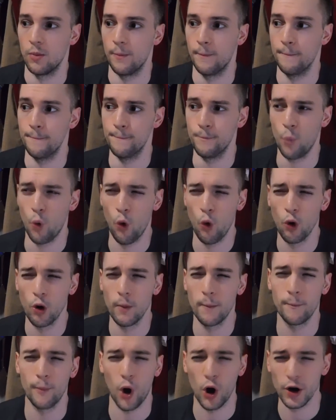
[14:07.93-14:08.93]

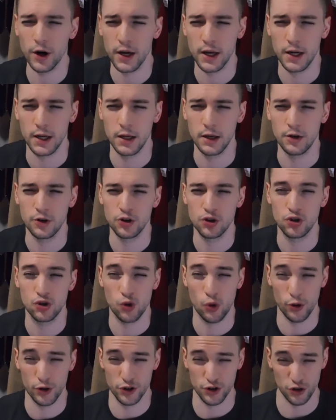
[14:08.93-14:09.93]
more marketed
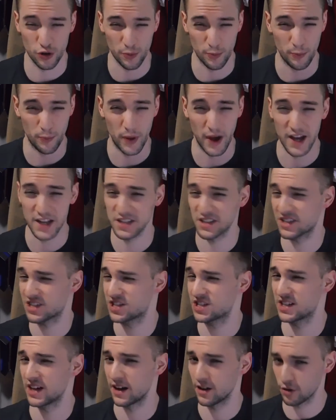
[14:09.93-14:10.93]
towards your best
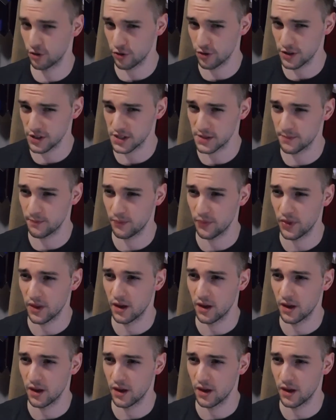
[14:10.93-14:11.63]
sellers,